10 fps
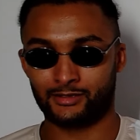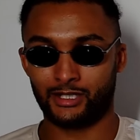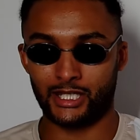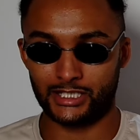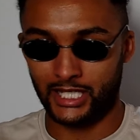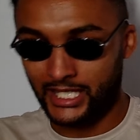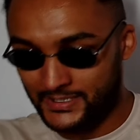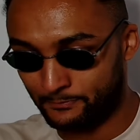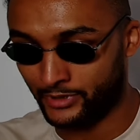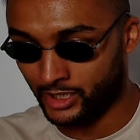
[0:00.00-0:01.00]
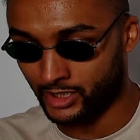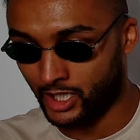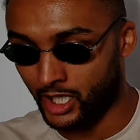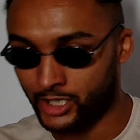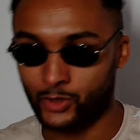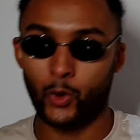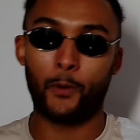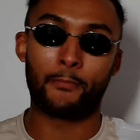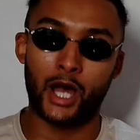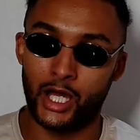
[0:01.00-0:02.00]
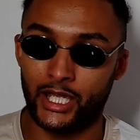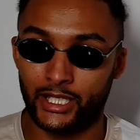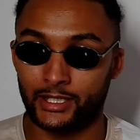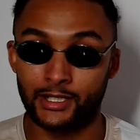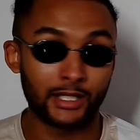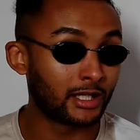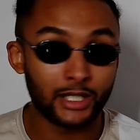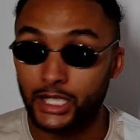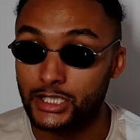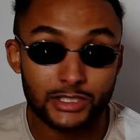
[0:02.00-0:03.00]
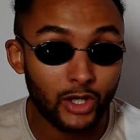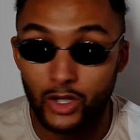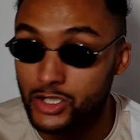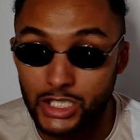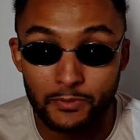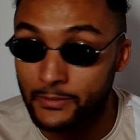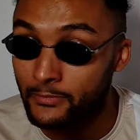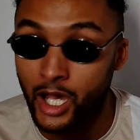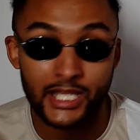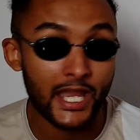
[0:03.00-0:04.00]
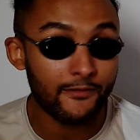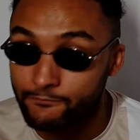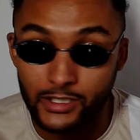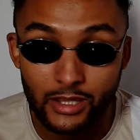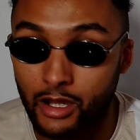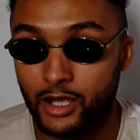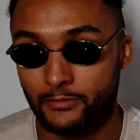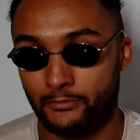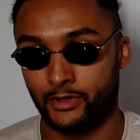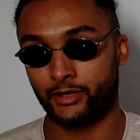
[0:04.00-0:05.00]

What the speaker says: It's his bloodline or mine. It's got to be mine every time.